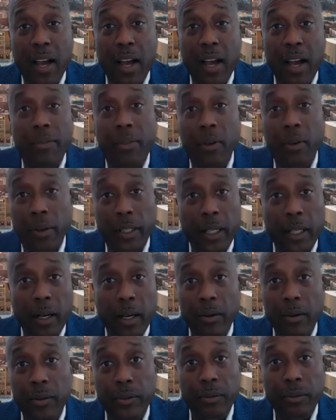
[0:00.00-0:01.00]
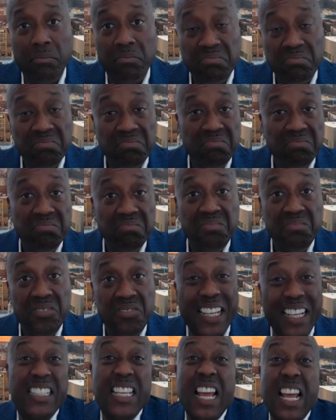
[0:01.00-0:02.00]
30 years.
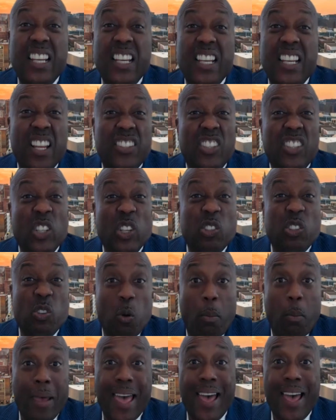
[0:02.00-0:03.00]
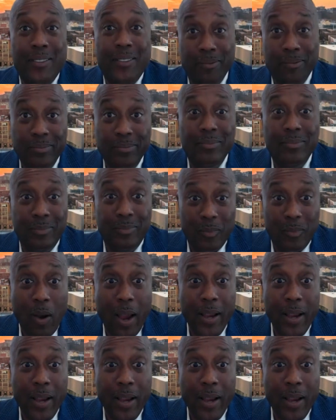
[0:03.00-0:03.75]
That debt doesn't look so bad, right?